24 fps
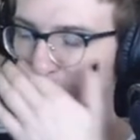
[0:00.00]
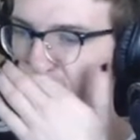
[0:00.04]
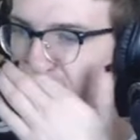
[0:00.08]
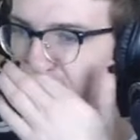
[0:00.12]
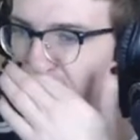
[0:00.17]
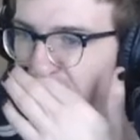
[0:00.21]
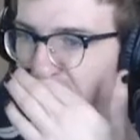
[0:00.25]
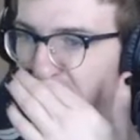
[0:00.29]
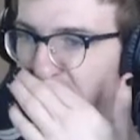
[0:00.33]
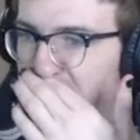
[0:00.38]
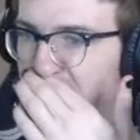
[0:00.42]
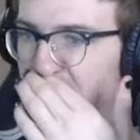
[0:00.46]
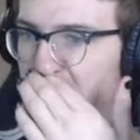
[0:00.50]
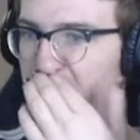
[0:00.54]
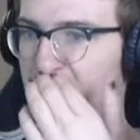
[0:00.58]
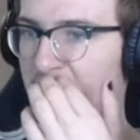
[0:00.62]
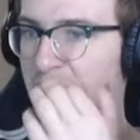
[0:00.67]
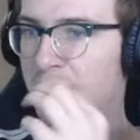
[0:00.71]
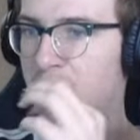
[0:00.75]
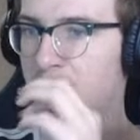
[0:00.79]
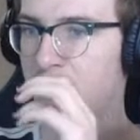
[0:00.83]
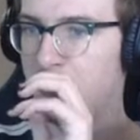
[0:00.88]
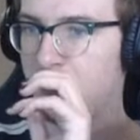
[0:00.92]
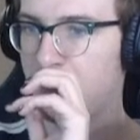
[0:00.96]
doing
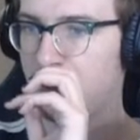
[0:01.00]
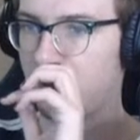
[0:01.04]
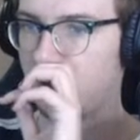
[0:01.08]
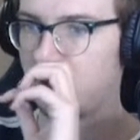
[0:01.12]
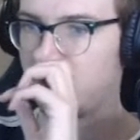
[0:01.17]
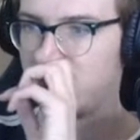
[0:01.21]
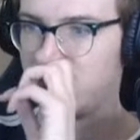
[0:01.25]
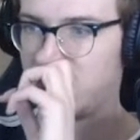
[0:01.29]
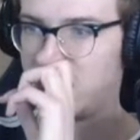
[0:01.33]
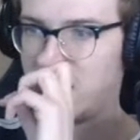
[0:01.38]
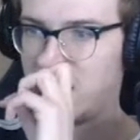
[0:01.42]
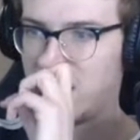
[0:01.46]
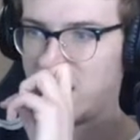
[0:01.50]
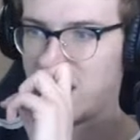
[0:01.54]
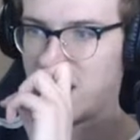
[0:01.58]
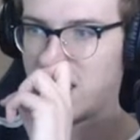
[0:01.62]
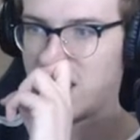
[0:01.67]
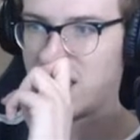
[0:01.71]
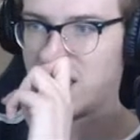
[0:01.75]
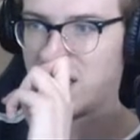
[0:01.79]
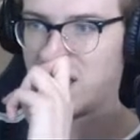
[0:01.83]
something with... Yeah, it